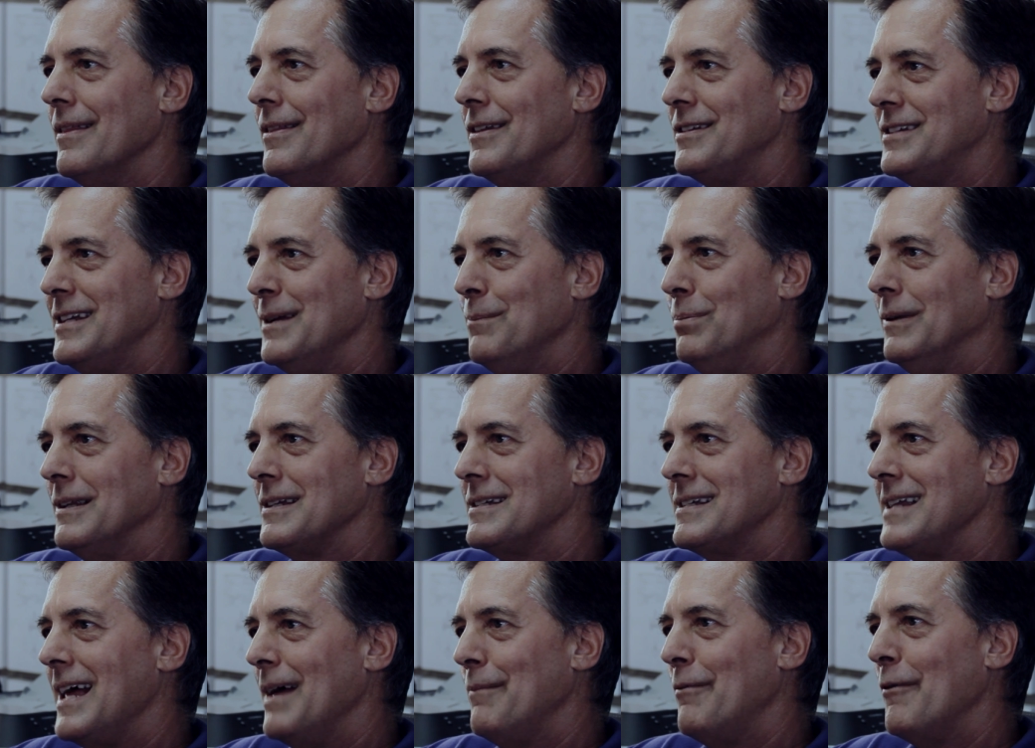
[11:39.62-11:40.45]
The
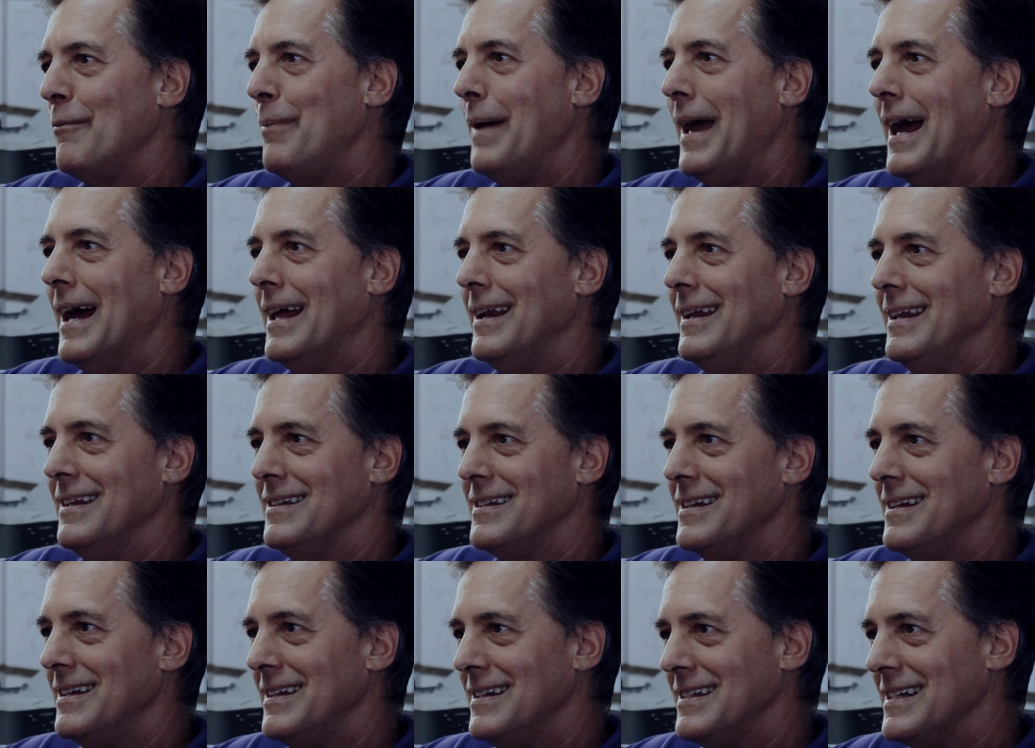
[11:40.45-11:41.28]
simplest type of patent
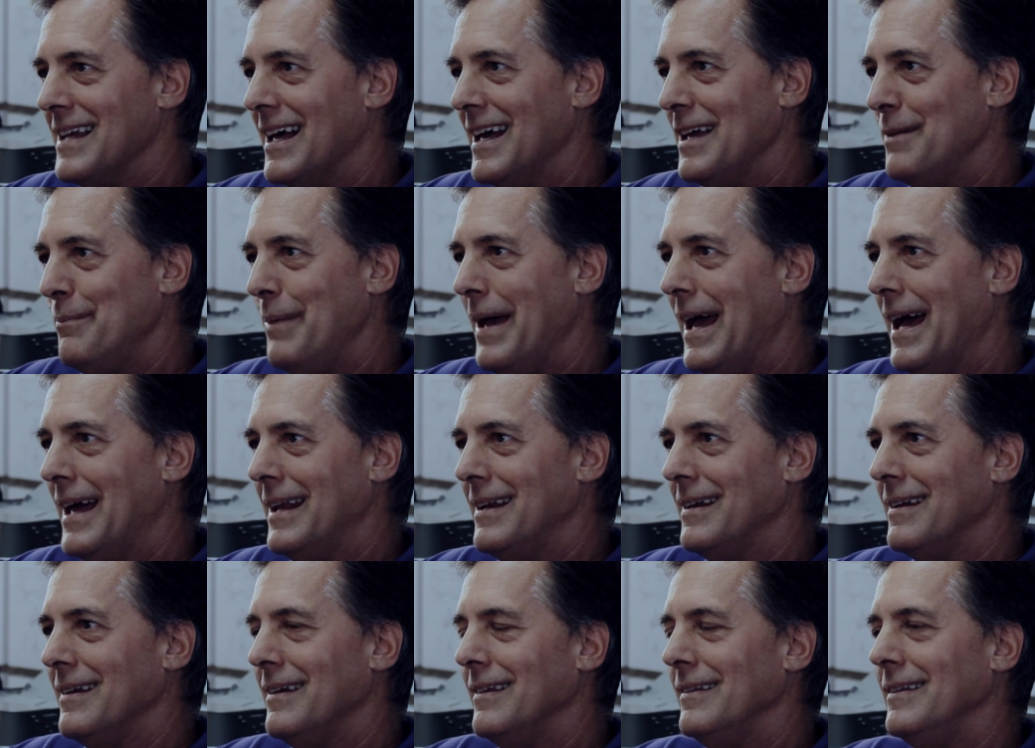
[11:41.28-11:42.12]
is a design
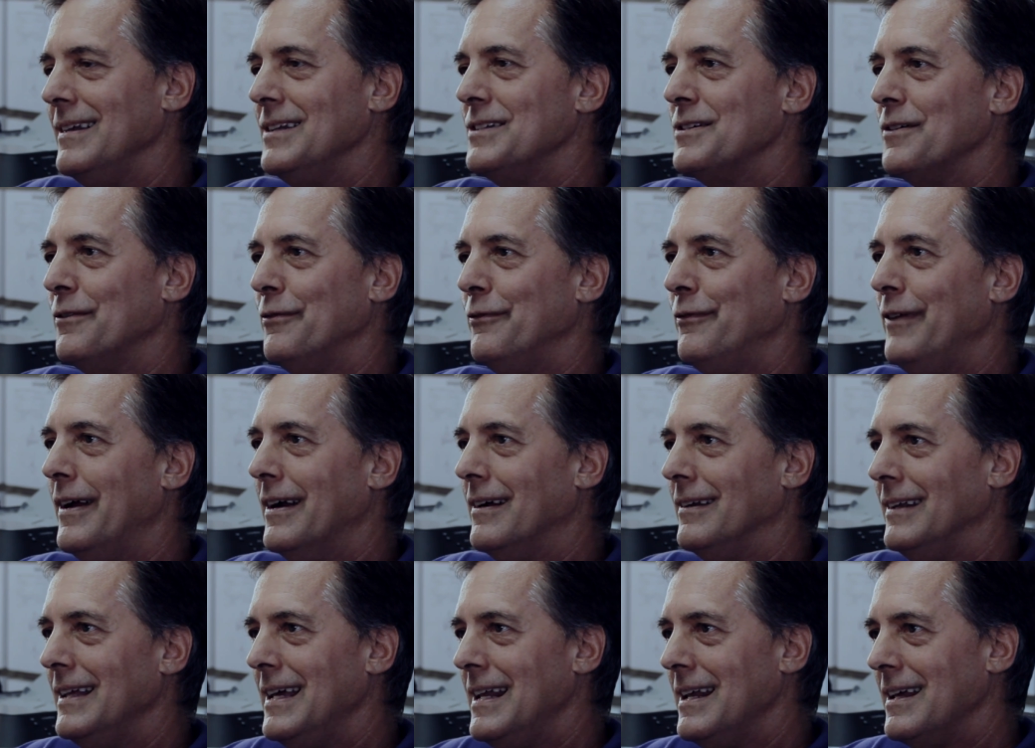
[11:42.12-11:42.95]
patent. These are
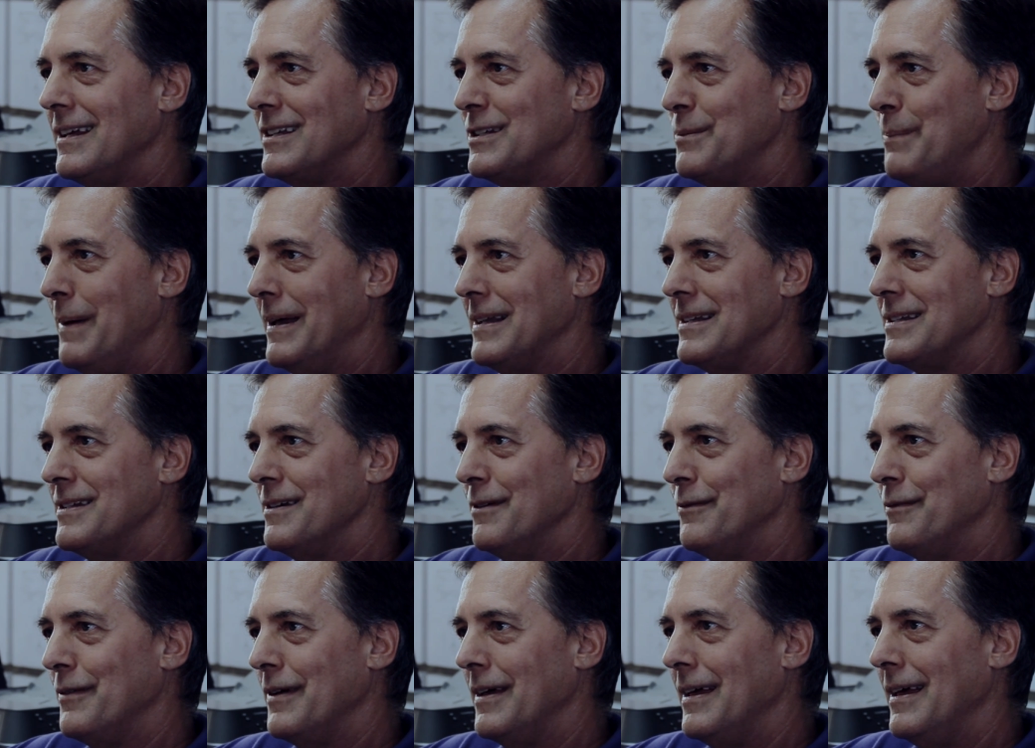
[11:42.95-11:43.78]
fairly
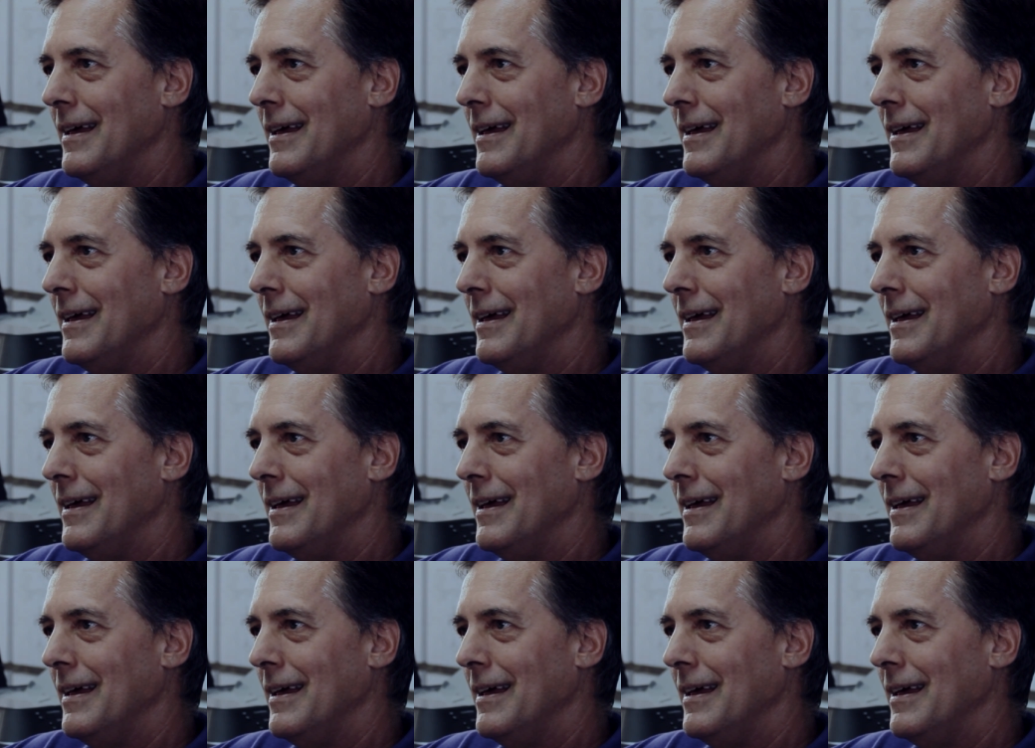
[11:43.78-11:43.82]
inexpensive.